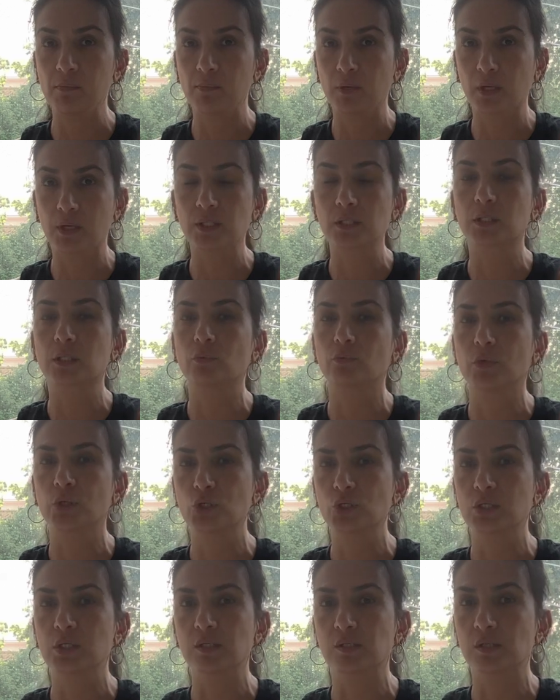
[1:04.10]
because of the
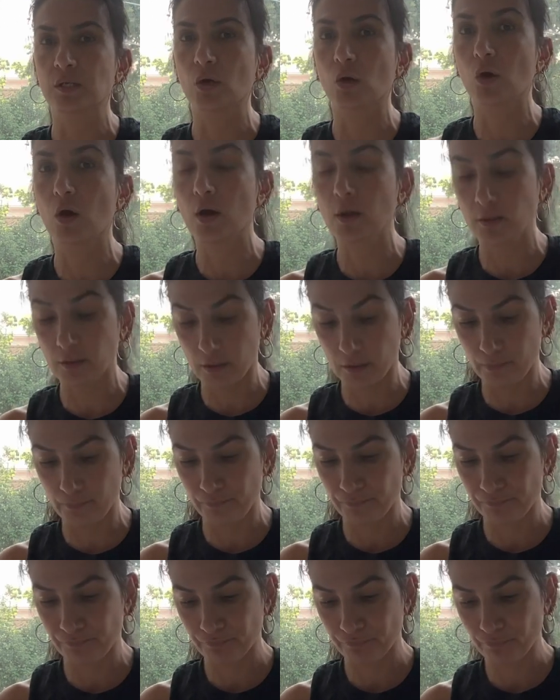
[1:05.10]
richness and color.
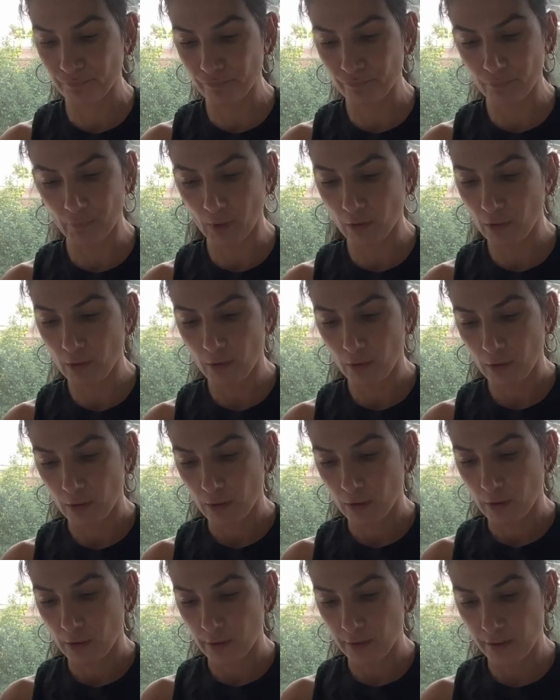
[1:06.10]

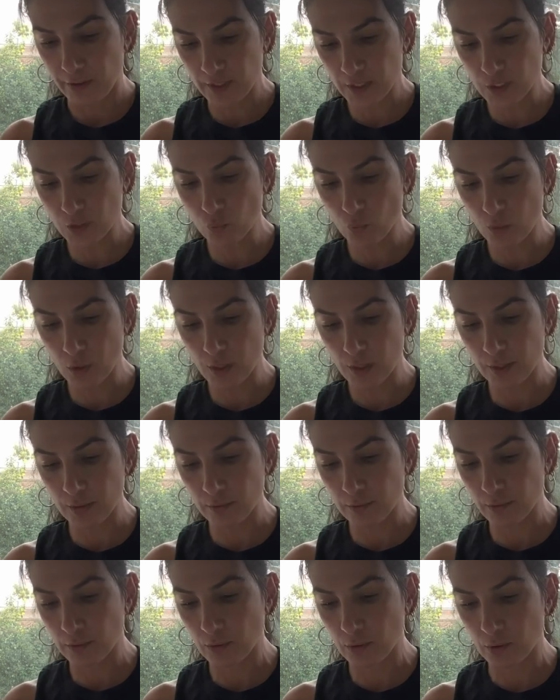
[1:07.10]
This
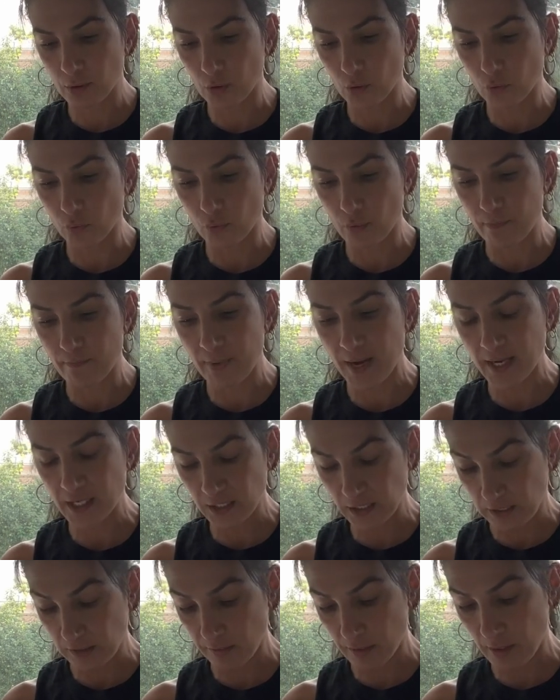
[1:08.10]
one
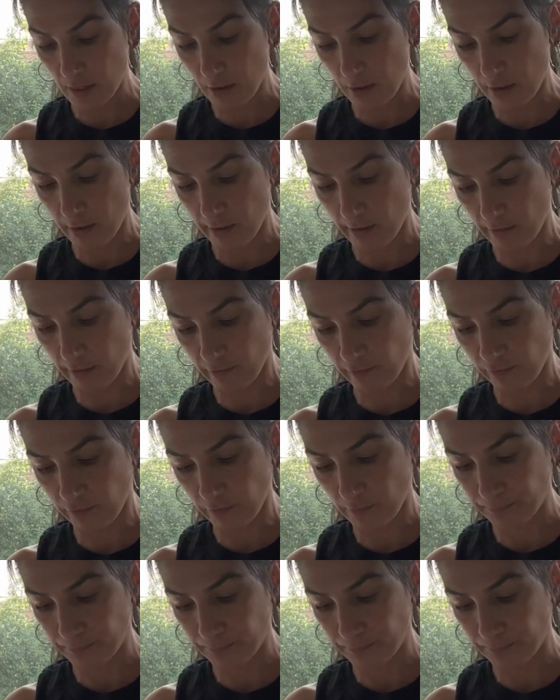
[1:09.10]
reminds me of